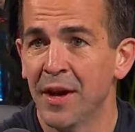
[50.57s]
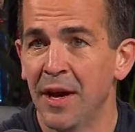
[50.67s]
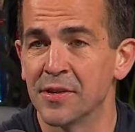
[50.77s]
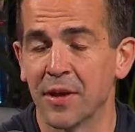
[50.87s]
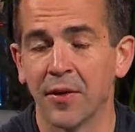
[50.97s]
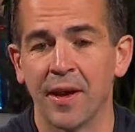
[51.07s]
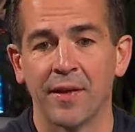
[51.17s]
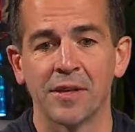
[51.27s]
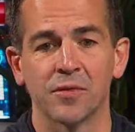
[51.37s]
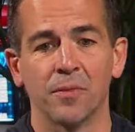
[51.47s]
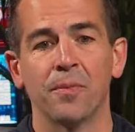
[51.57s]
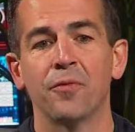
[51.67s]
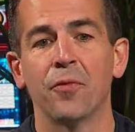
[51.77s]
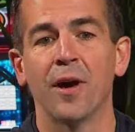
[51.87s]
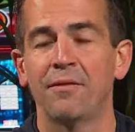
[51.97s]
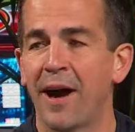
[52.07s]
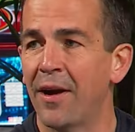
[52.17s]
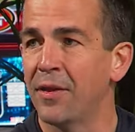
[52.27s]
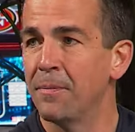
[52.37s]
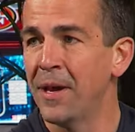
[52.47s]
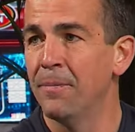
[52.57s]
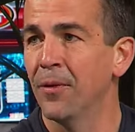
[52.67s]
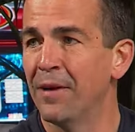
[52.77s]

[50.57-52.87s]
it's like, okay, like so before I've hired the people,